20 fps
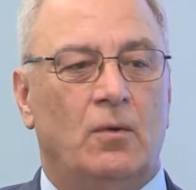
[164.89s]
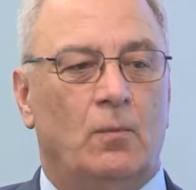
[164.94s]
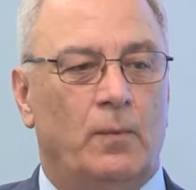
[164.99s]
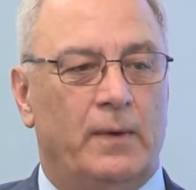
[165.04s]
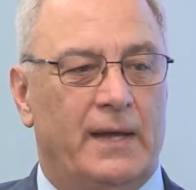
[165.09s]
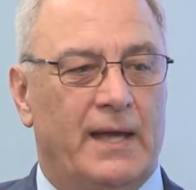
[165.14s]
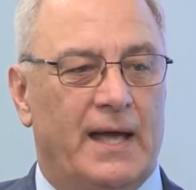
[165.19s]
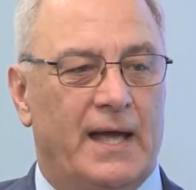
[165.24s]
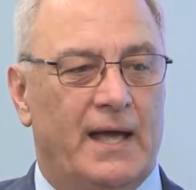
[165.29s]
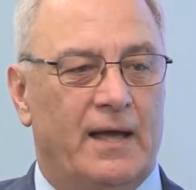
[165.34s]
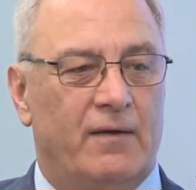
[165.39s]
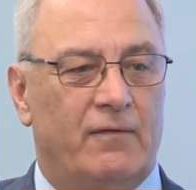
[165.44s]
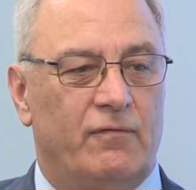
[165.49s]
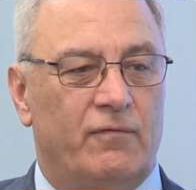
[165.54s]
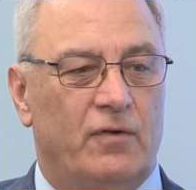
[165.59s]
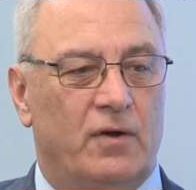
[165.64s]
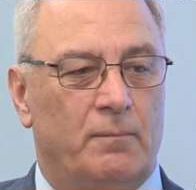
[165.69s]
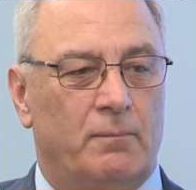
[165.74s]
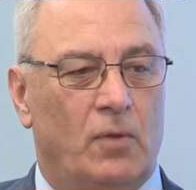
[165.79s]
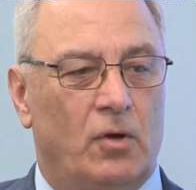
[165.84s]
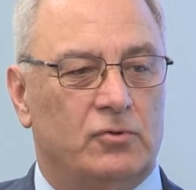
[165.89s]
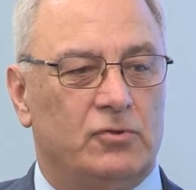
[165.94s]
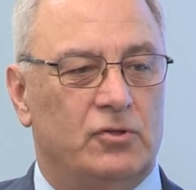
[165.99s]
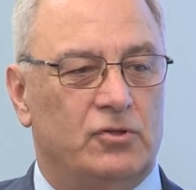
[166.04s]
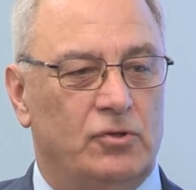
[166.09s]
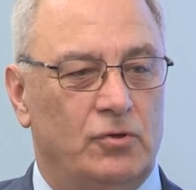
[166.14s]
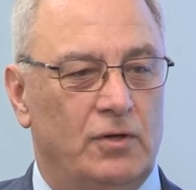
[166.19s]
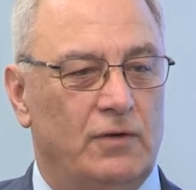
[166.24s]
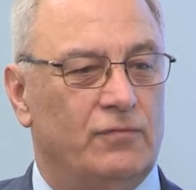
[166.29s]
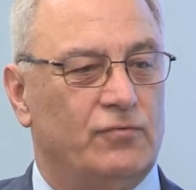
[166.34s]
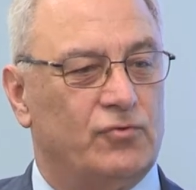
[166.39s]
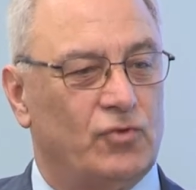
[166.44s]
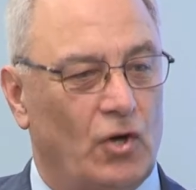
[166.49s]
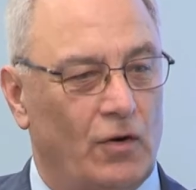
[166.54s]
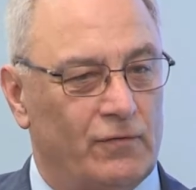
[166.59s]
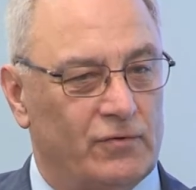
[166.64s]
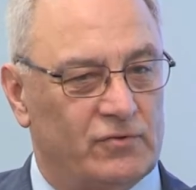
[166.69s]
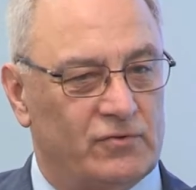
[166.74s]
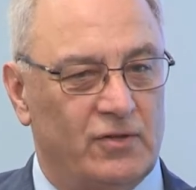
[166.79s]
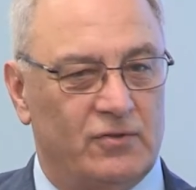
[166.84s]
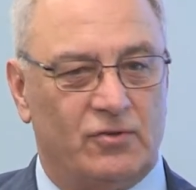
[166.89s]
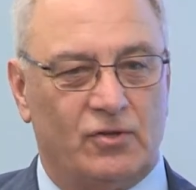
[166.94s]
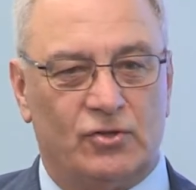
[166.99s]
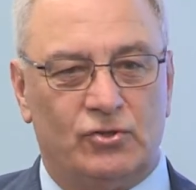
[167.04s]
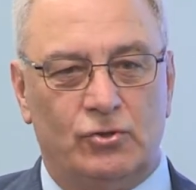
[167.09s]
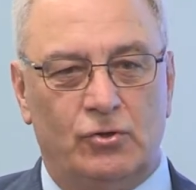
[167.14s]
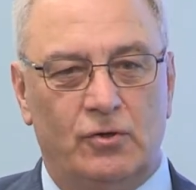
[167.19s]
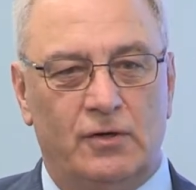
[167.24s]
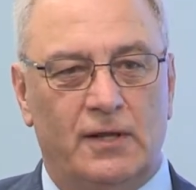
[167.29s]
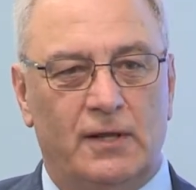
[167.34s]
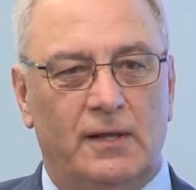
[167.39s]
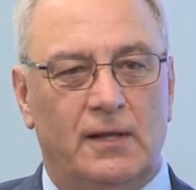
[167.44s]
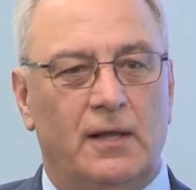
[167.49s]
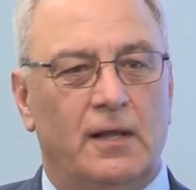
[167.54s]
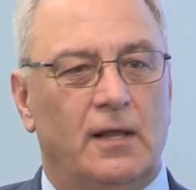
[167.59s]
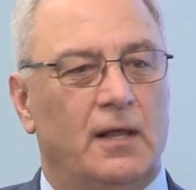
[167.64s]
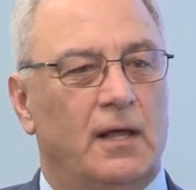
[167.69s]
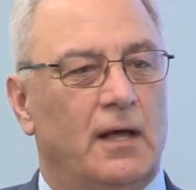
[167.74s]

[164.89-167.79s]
We have a multitude of services, including